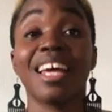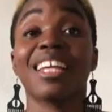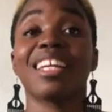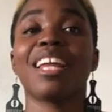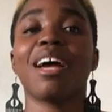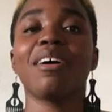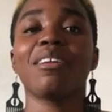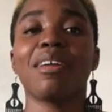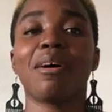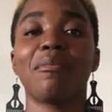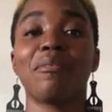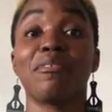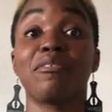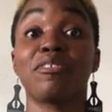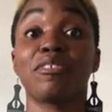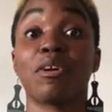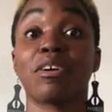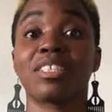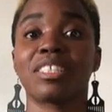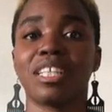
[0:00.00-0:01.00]
Now that we've
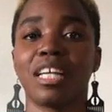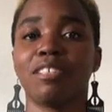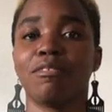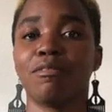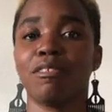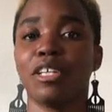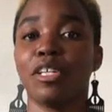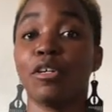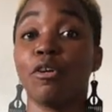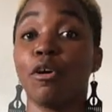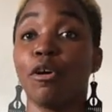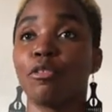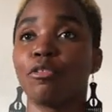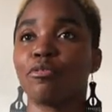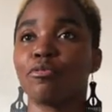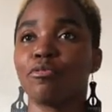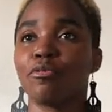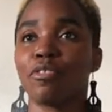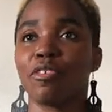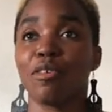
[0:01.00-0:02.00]
successfully gone
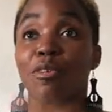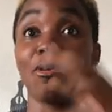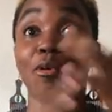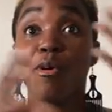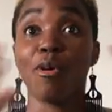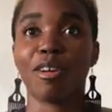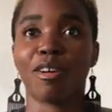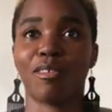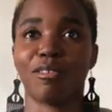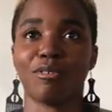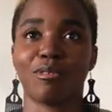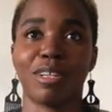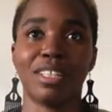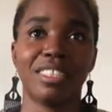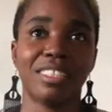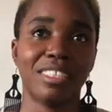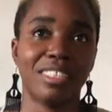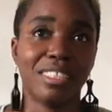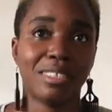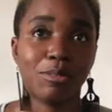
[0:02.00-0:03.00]
through the whole of
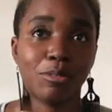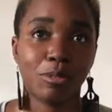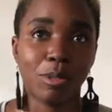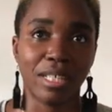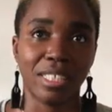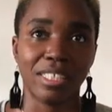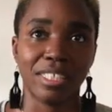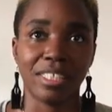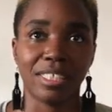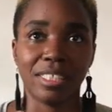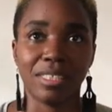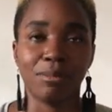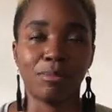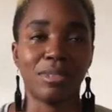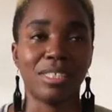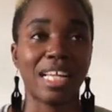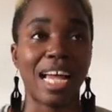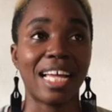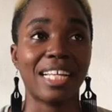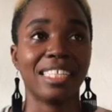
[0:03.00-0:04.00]
2020
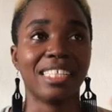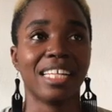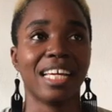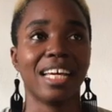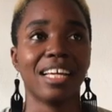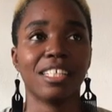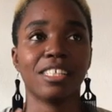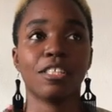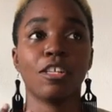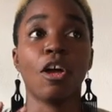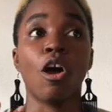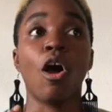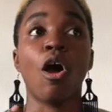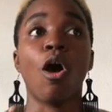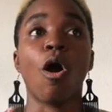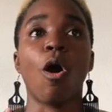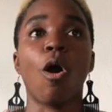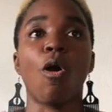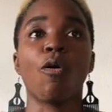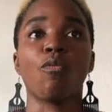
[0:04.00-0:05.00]
with ideas
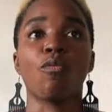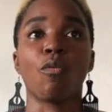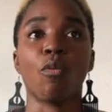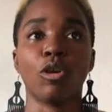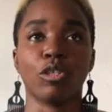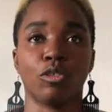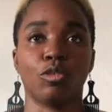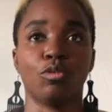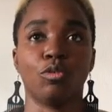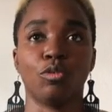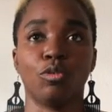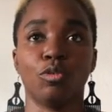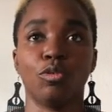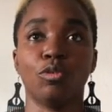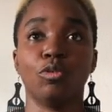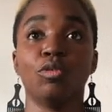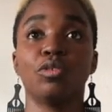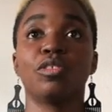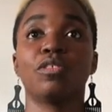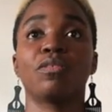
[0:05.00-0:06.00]
of what to
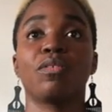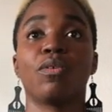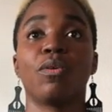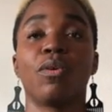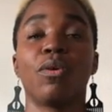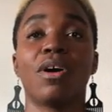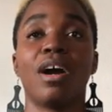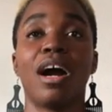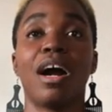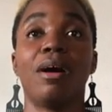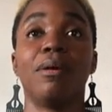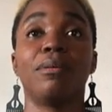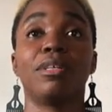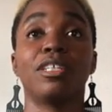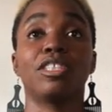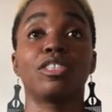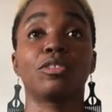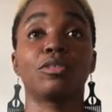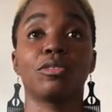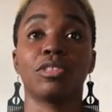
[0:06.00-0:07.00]
use for
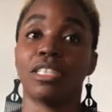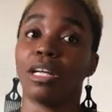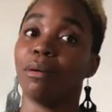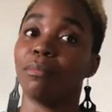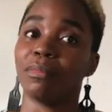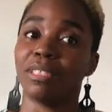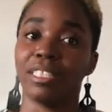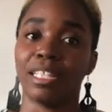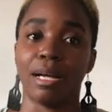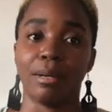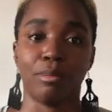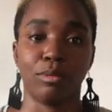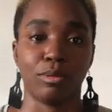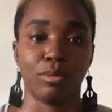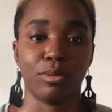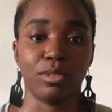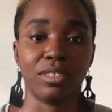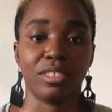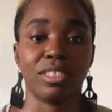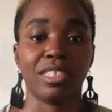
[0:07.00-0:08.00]
our social media
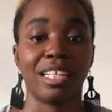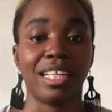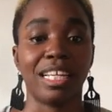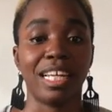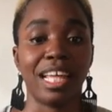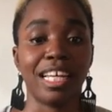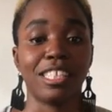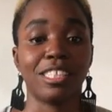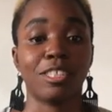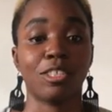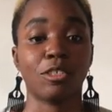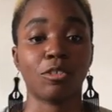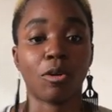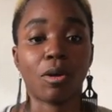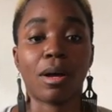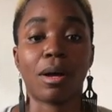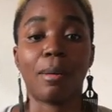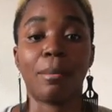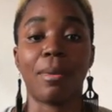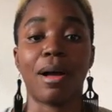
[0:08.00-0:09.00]
posts, let's
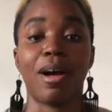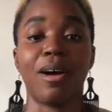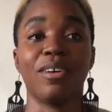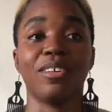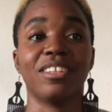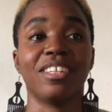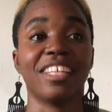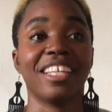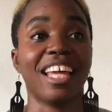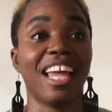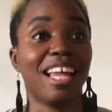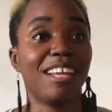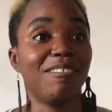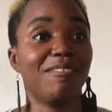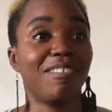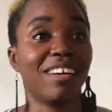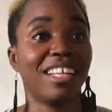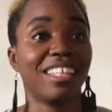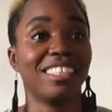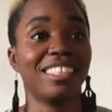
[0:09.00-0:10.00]
talk about the
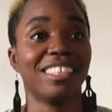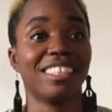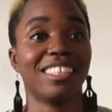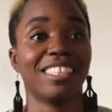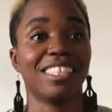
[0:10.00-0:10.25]
elephant